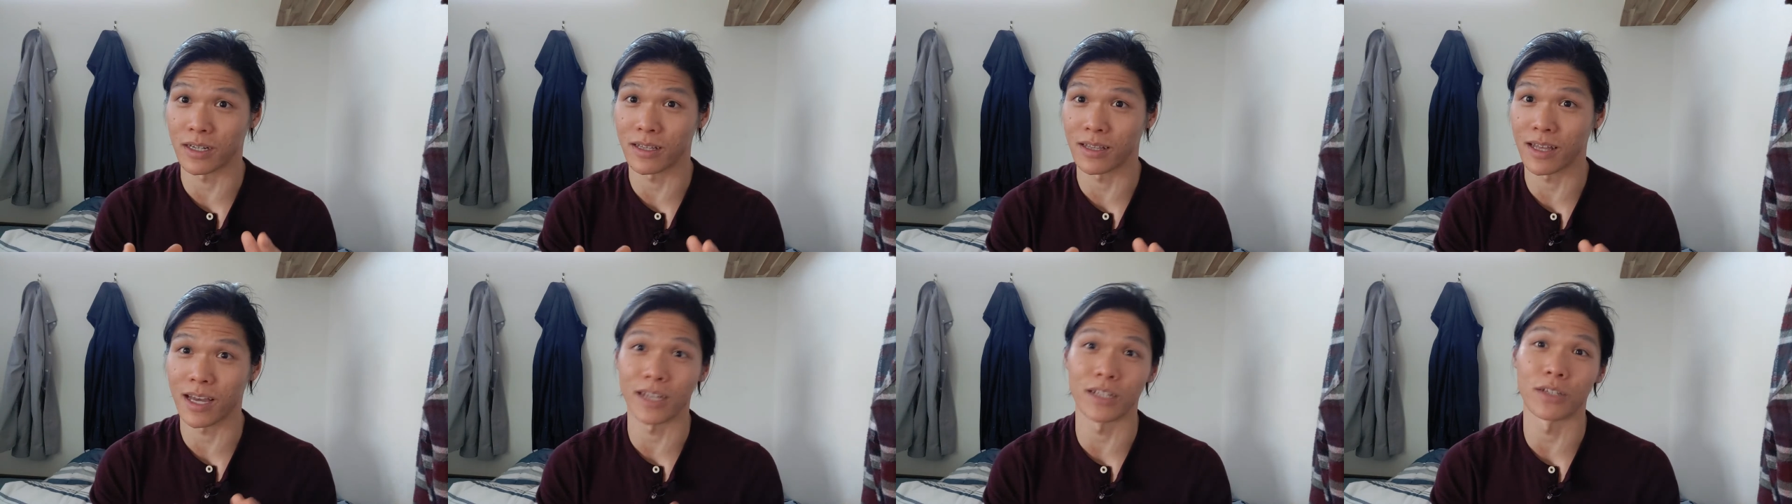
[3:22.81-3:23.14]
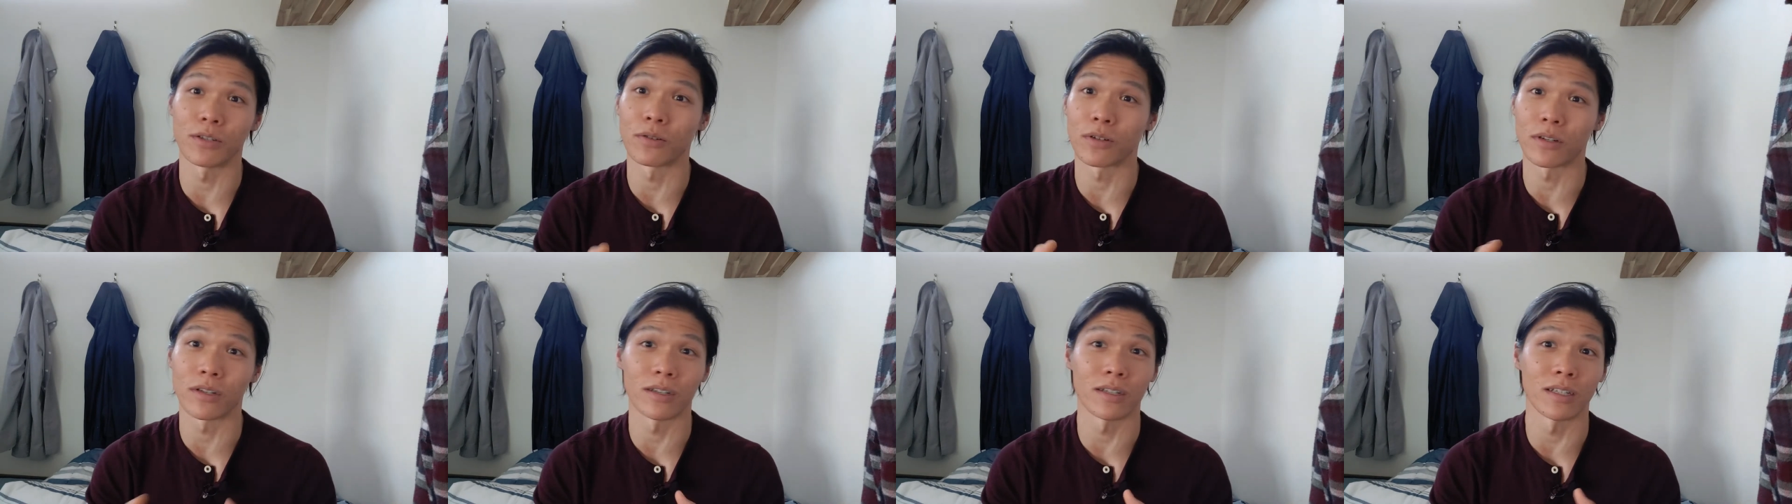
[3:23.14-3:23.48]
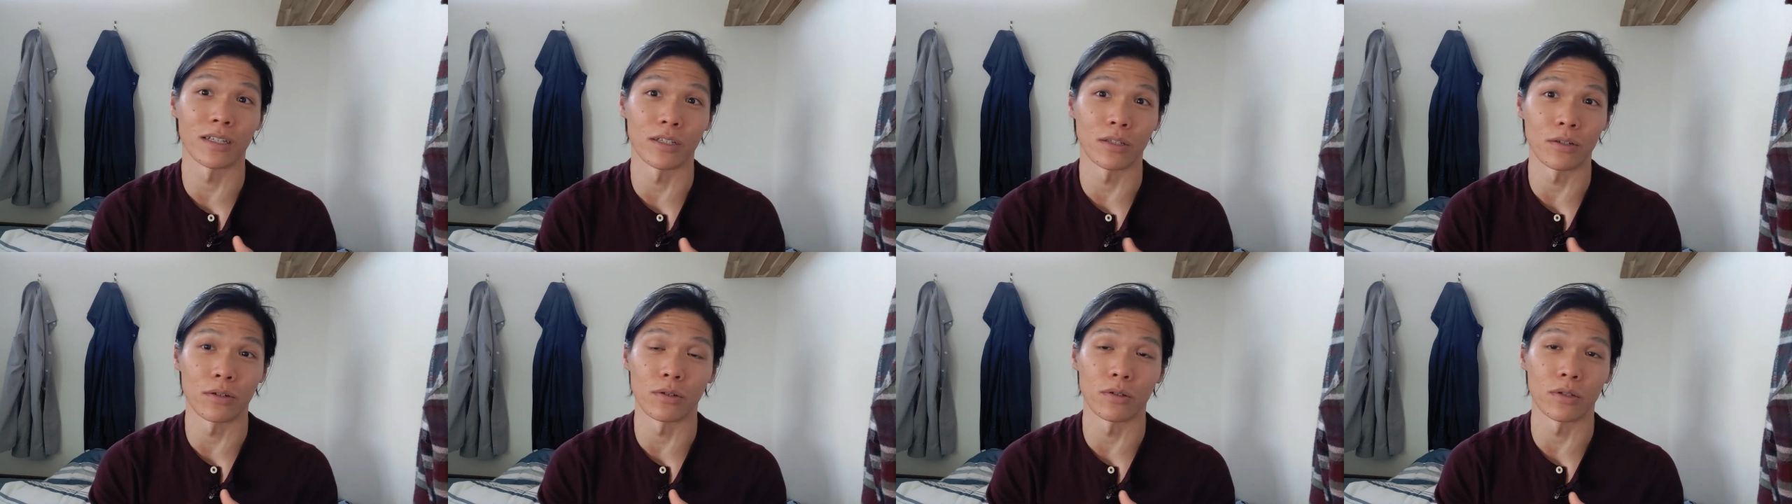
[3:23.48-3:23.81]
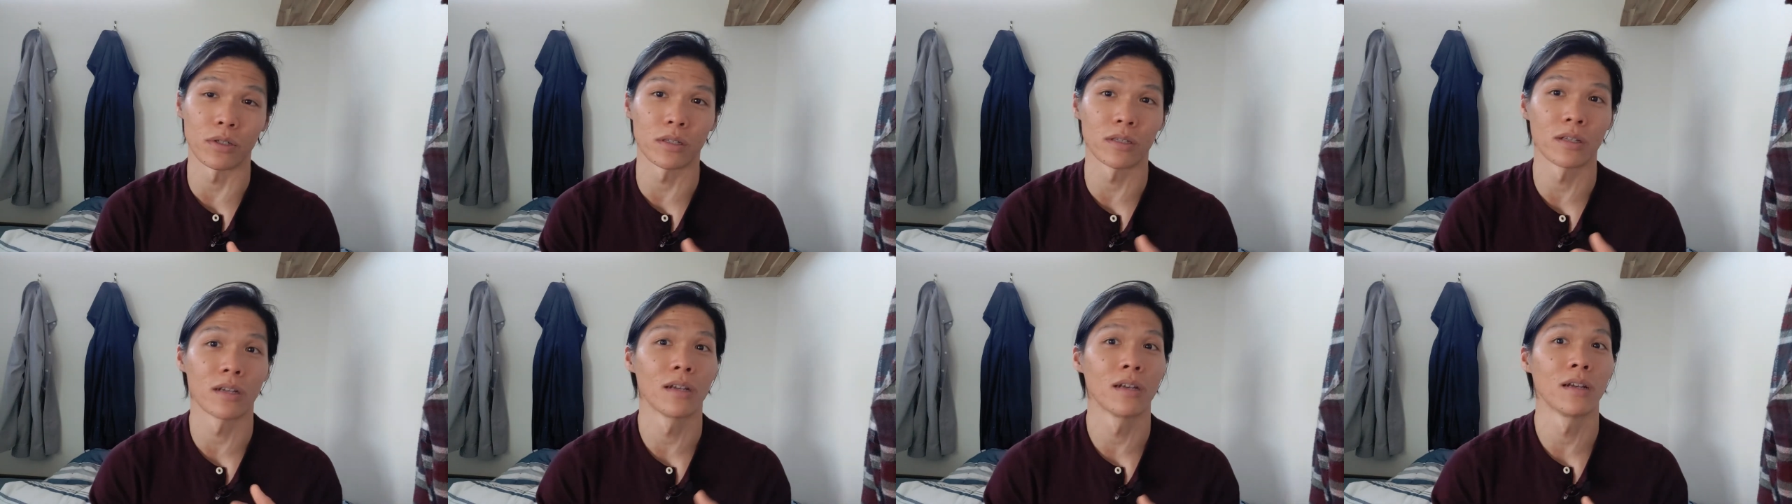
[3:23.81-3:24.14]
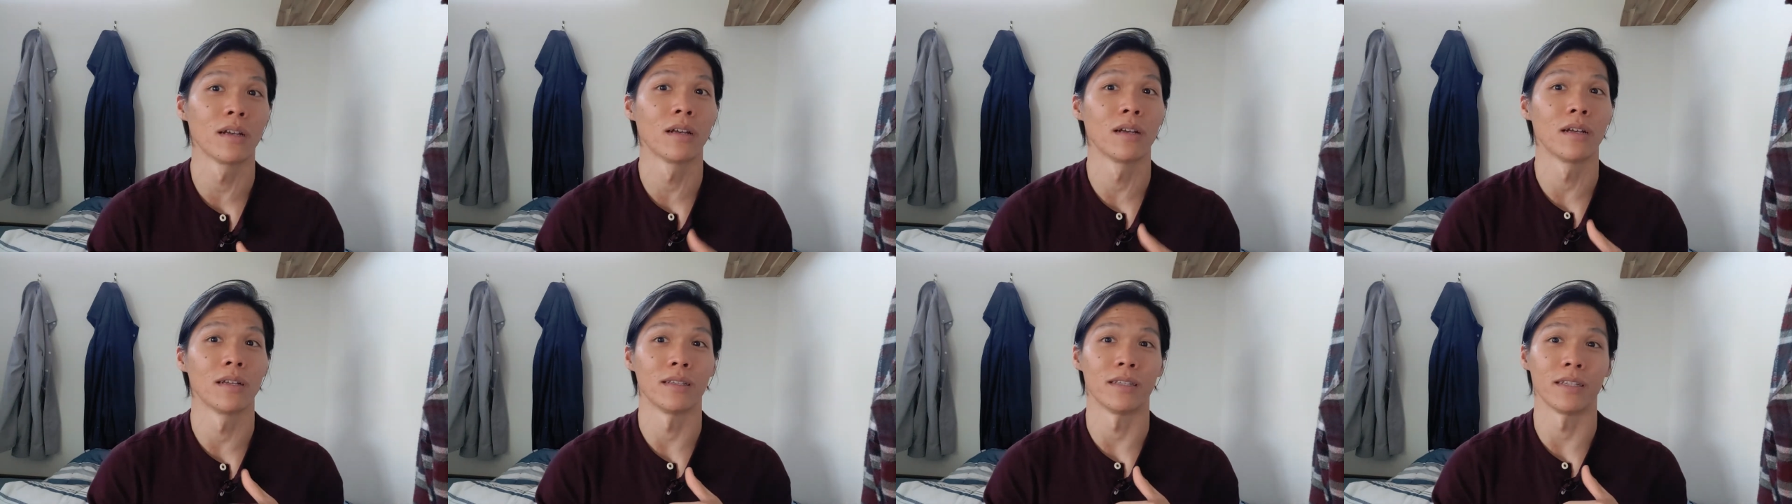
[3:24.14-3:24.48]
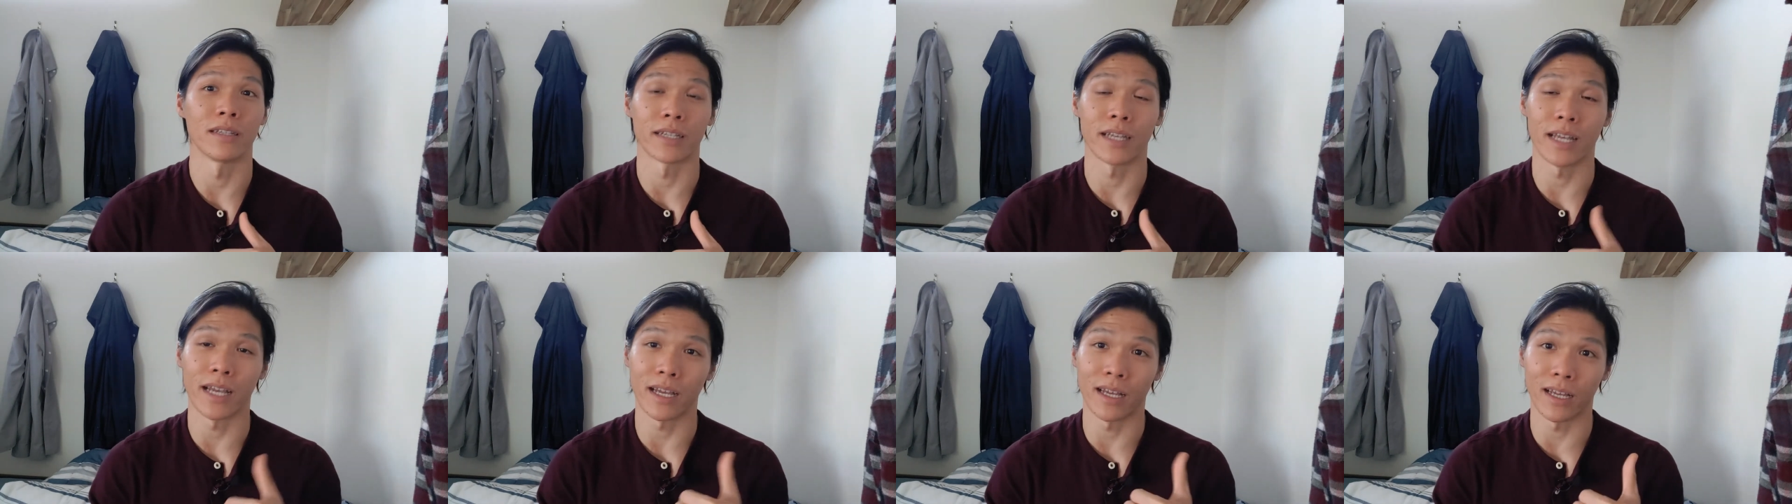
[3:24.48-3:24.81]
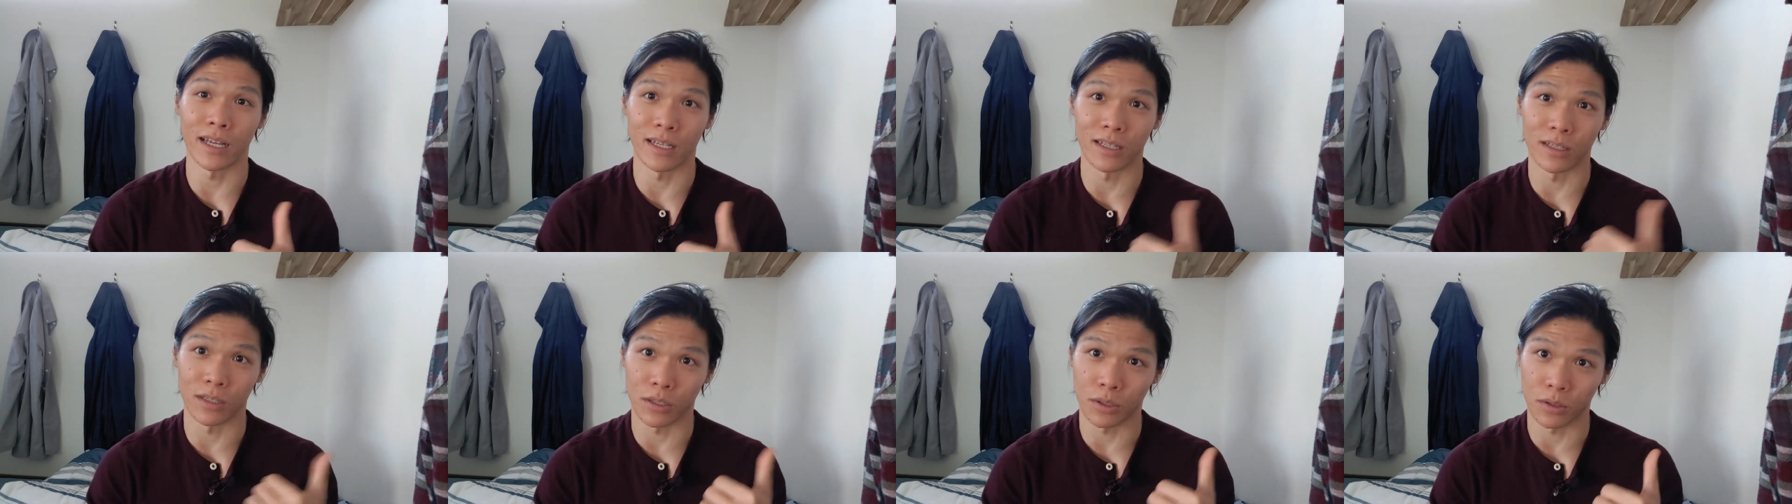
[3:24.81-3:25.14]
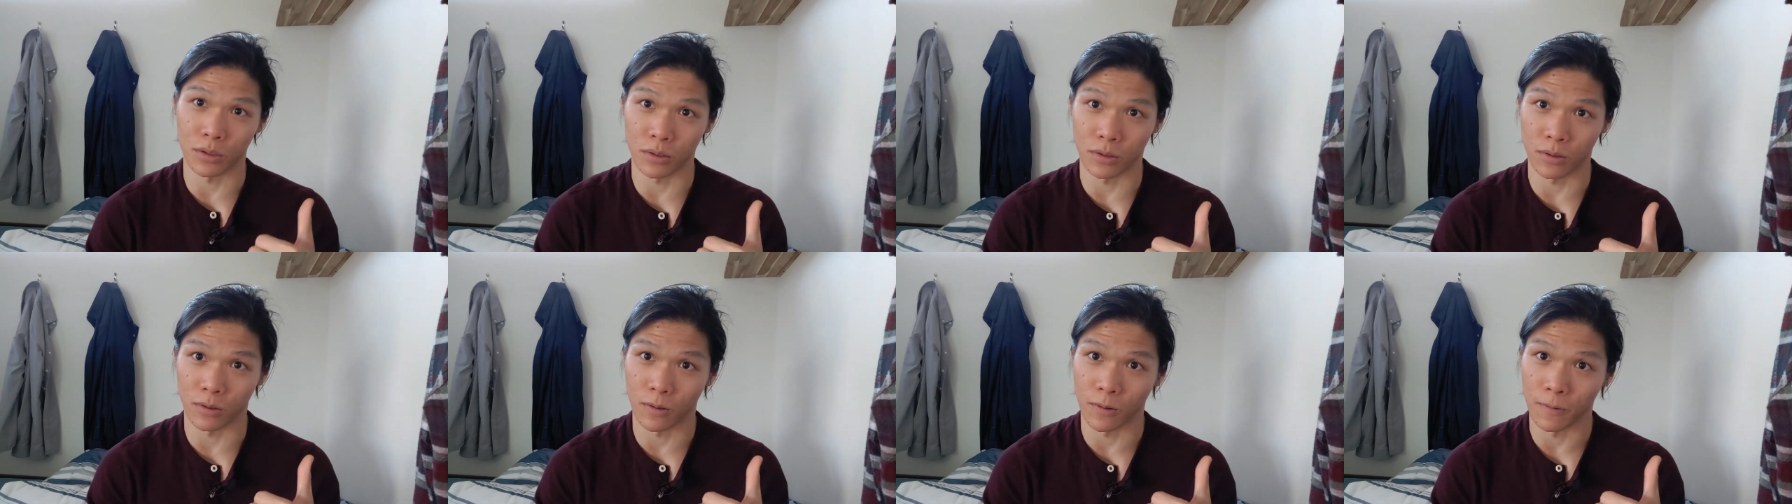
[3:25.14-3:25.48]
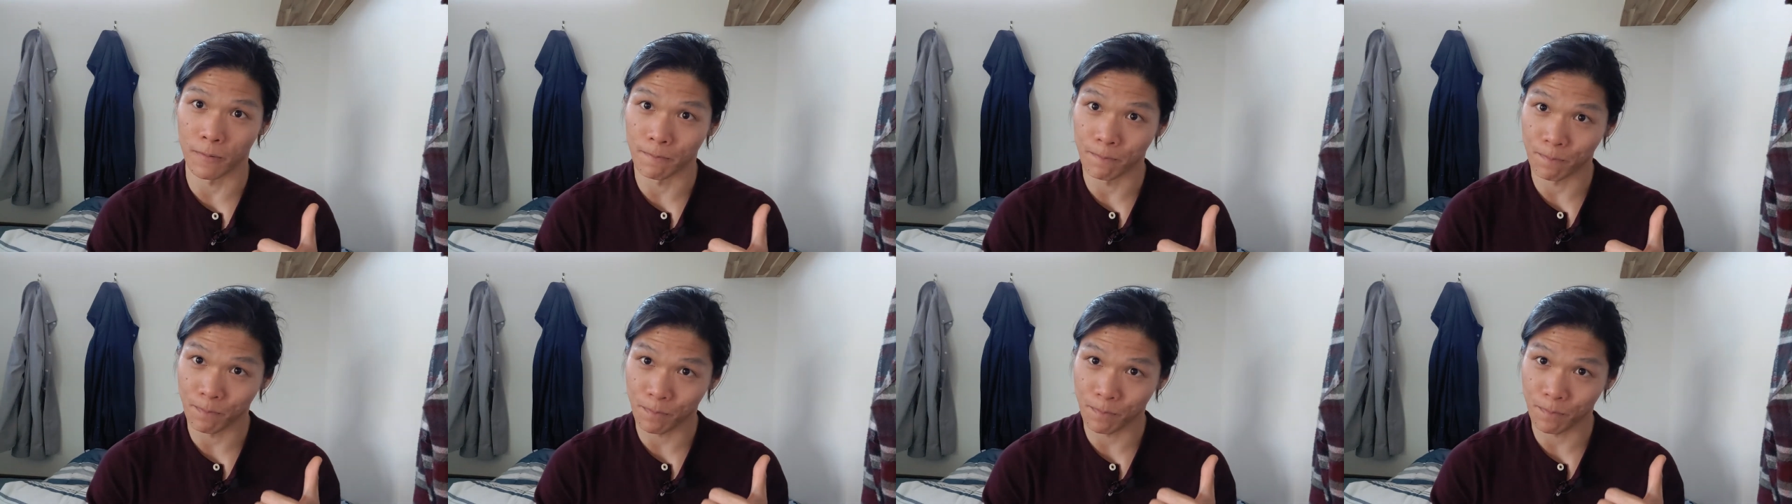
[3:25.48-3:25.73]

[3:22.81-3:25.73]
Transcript: that you could have used to get into